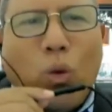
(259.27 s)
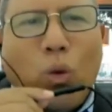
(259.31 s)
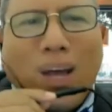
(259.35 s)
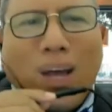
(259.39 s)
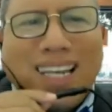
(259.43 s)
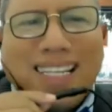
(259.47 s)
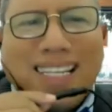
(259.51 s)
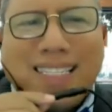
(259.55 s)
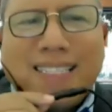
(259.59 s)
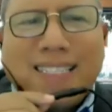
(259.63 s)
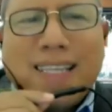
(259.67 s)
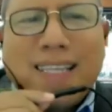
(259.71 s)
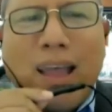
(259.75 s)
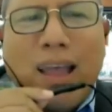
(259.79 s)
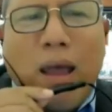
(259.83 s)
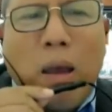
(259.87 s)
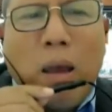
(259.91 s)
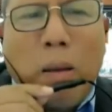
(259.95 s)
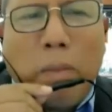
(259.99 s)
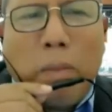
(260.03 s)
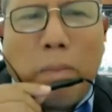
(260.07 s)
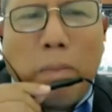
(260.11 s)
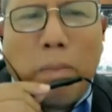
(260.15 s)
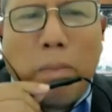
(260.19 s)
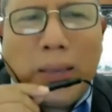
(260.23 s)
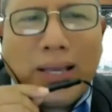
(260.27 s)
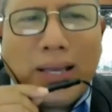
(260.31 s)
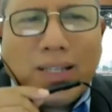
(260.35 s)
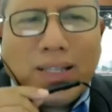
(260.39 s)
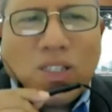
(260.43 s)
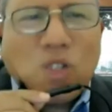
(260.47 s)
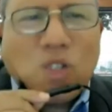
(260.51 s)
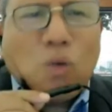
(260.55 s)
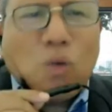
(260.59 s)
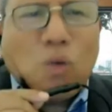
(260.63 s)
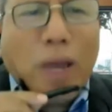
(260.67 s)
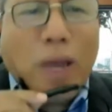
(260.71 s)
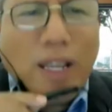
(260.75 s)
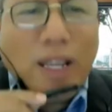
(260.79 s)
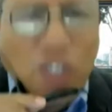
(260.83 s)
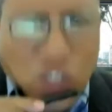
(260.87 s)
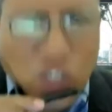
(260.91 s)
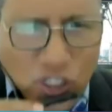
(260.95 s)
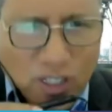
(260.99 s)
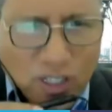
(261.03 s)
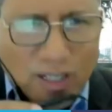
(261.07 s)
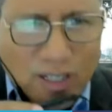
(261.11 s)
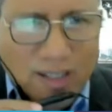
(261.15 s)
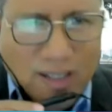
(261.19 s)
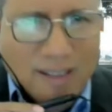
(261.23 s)
What is
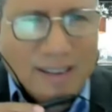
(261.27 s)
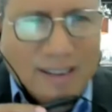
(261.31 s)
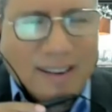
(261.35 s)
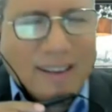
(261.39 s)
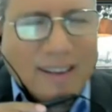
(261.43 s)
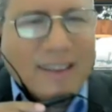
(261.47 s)
persuasion?